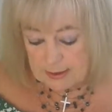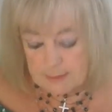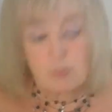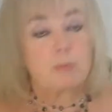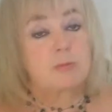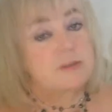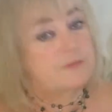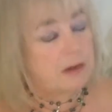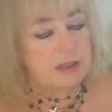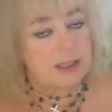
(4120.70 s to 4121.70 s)
his mum was
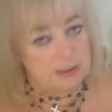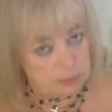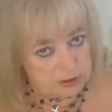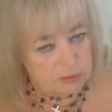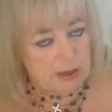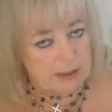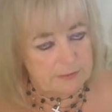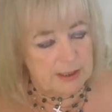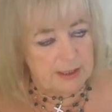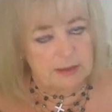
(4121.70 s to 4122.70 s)
very ill, was
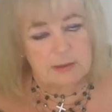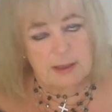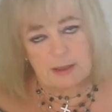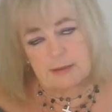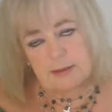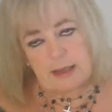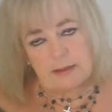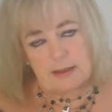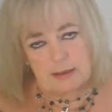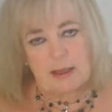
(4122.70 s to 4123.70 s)
gravely ill, and they
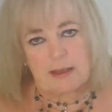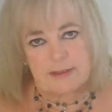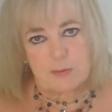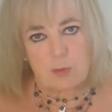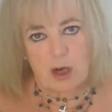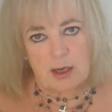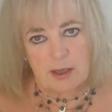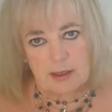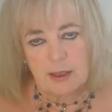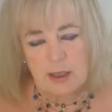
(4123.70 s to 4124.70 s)
think that's
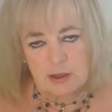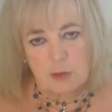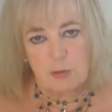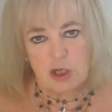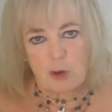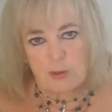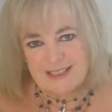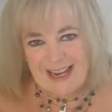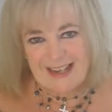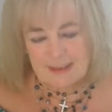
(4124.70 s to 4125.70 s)
why there were no
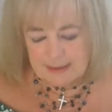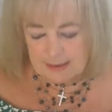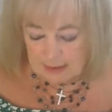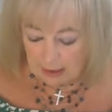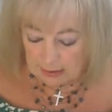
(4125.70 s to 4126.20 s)
attacks in that